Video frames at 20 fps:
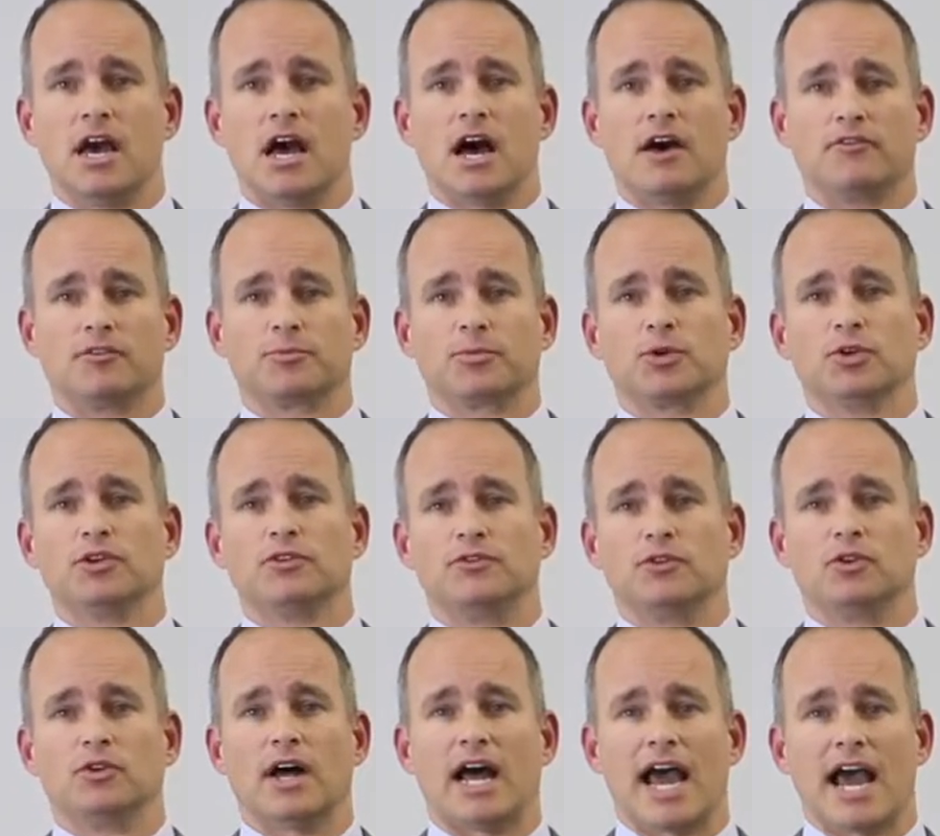of
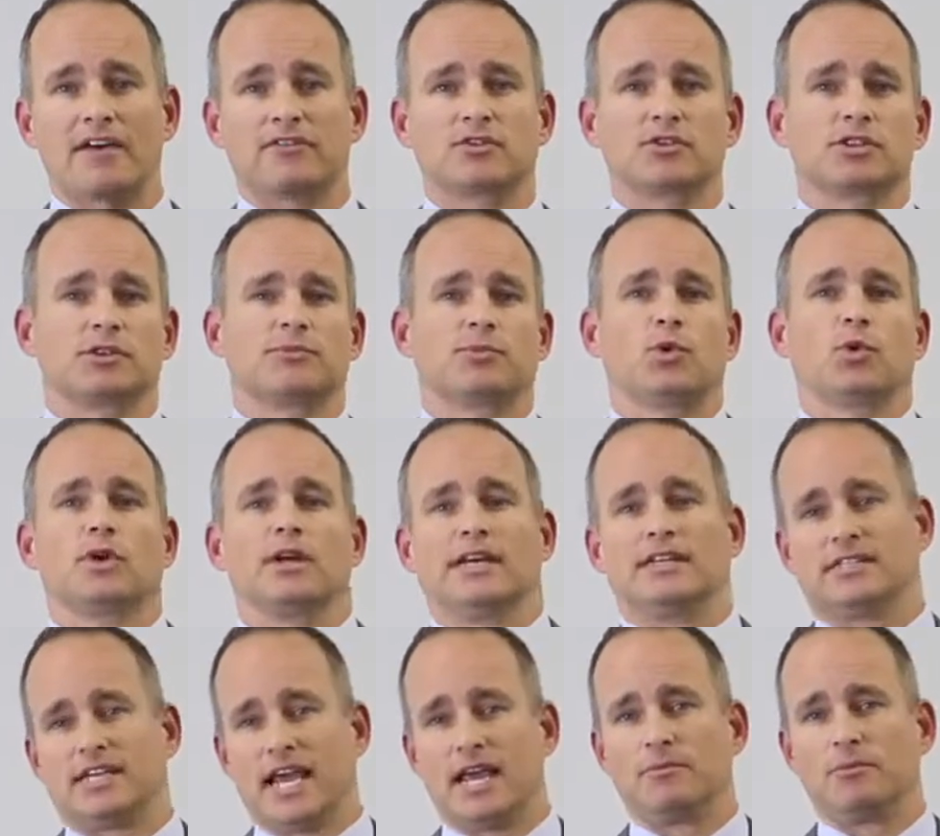approval after support
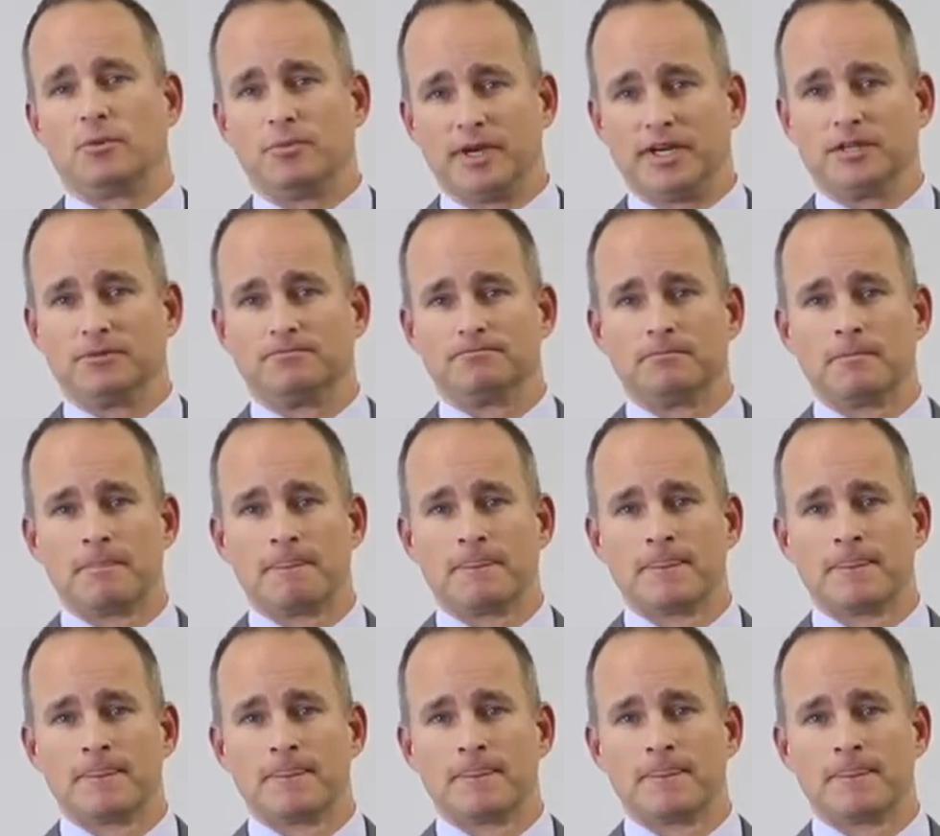has gained momentum.